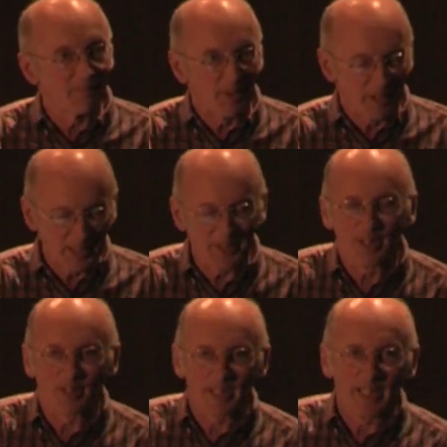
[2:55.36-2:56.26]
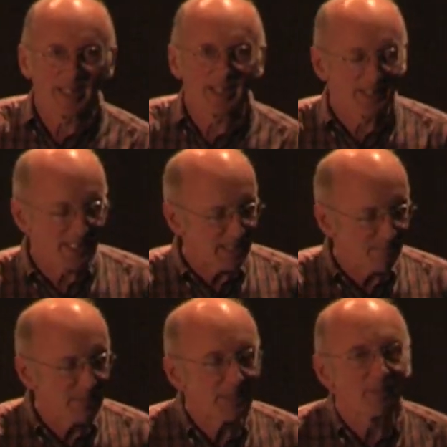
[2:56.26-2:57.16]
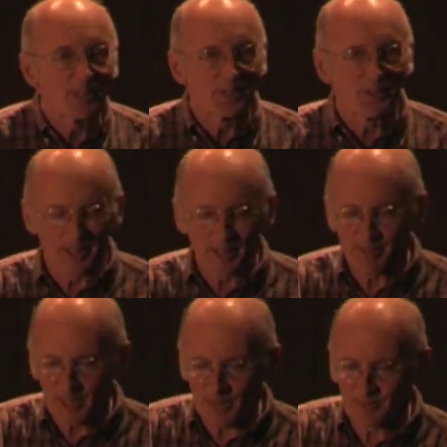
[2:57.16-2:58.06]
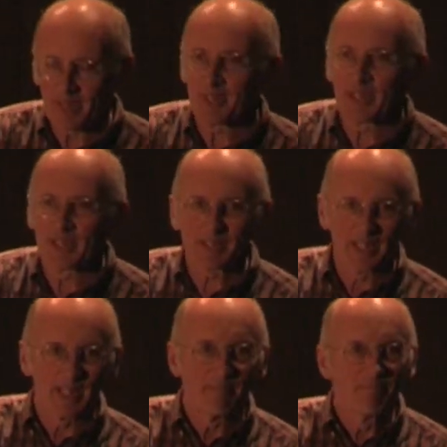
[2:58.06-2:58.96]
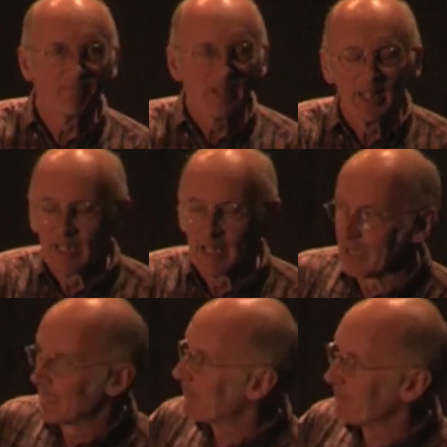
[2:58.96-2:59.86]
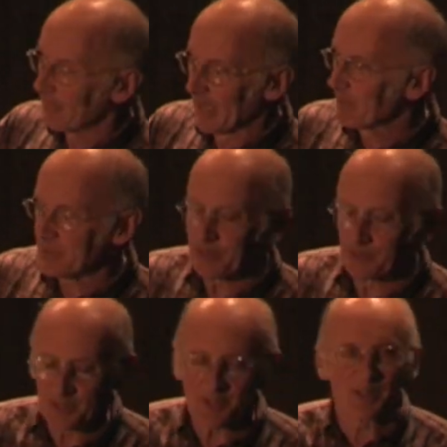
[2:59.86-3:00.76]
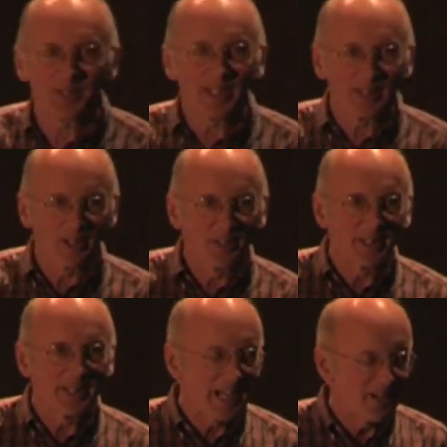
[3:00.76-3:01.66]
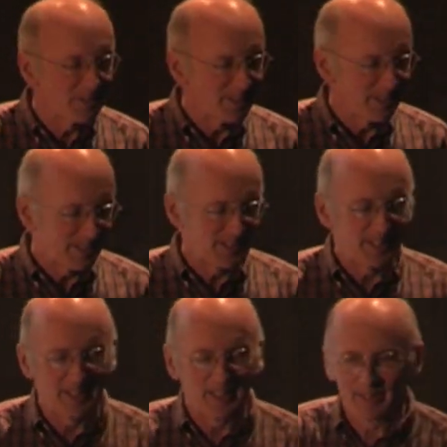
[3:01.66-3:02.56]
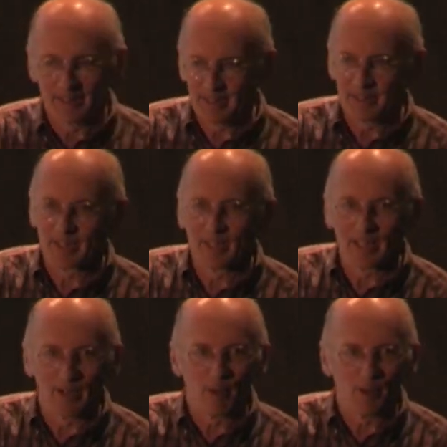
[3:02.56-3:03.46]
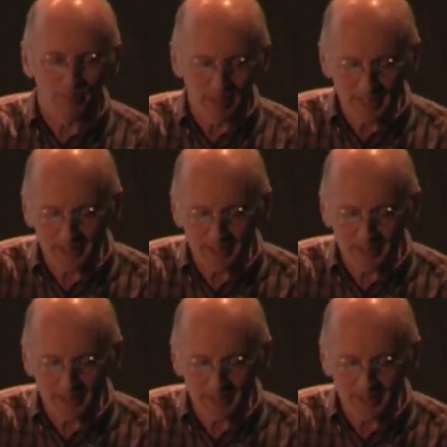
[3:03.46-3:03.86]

going into the arcade and seeing people enjoying themselves, having a nice time. I'm still just as keen on it now as I was when I